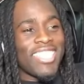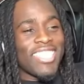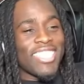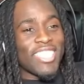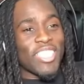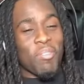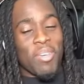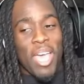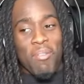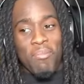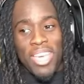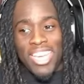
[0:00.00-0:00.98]
Some of
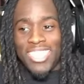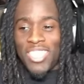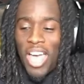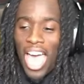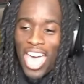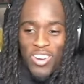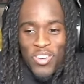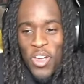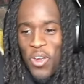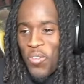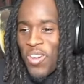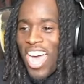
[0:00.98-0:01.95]
y'all may. So I don't
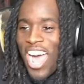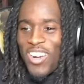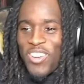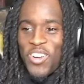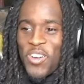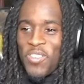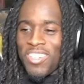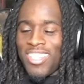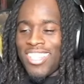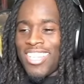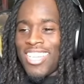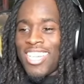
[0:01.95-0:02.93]
know.
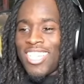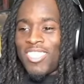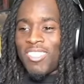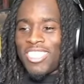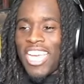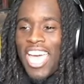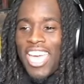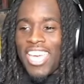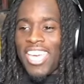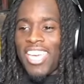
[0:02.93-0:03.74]
So, chat.